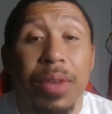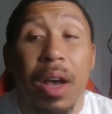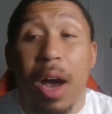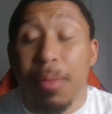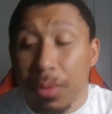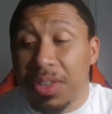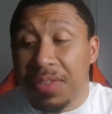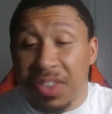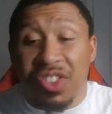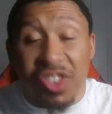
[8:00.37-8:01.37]

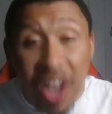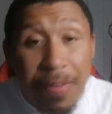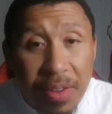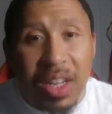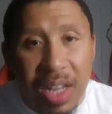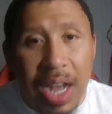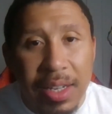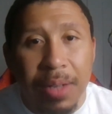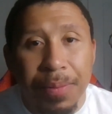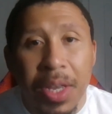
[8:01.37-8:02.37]
Amuro discovered the
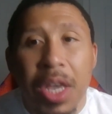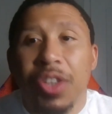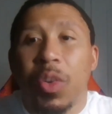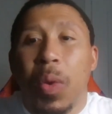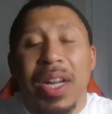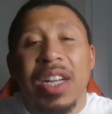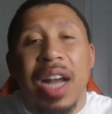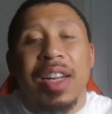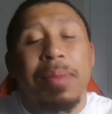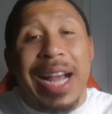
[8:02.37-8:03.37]
Gundam to when the
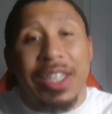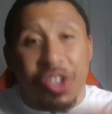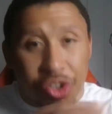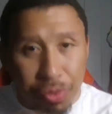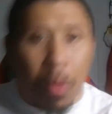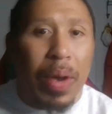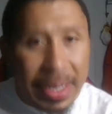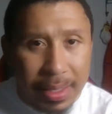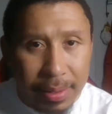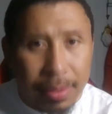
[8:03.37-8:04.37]
Gundam got destroyed.